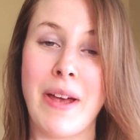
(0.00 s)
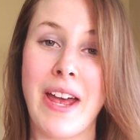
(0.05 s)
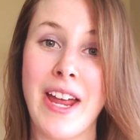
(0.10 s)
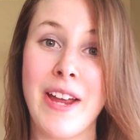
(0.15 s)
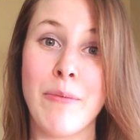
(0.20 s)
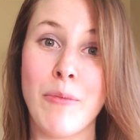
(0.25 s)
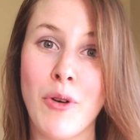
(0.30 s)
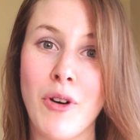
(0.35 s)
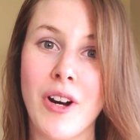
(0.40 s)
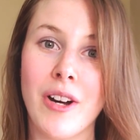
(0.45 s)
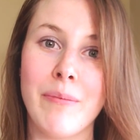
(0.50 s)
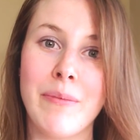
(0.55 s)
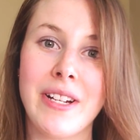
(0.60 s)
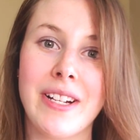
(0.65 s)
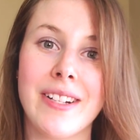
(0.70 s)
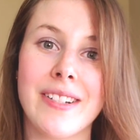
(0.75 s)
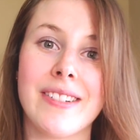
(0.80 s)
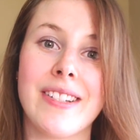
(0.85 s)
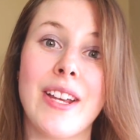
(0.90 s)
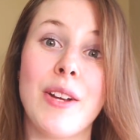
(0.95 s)
pay more
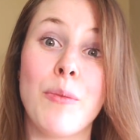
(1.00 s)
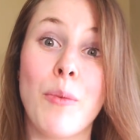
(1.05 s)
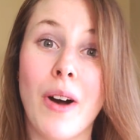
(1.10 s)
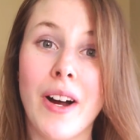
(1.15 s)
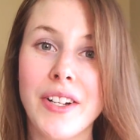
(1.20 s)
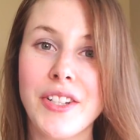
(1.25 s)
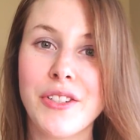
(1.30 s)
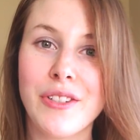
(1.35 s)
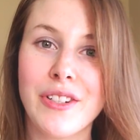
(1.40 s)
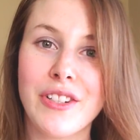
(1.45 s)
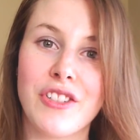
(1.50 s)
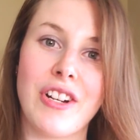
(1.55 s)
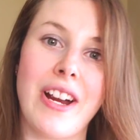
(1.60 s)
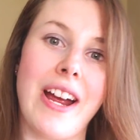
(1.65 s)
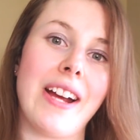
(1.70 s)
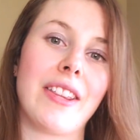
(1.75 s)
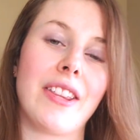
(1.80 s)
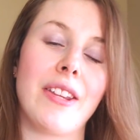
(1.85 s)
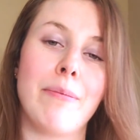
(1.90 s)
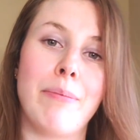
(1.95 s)
because they want to
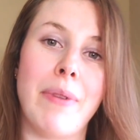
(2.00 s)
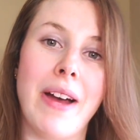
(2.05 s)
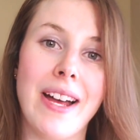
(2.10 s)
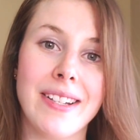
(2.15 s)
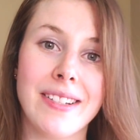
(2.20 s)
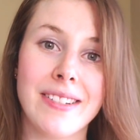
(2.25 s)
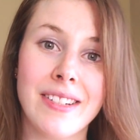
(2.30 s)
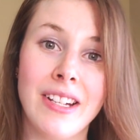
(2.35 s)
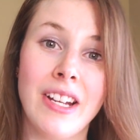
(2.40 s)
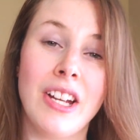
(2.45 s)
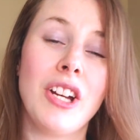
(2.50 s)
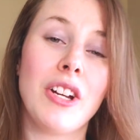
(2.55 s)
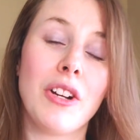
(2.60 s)
attract the best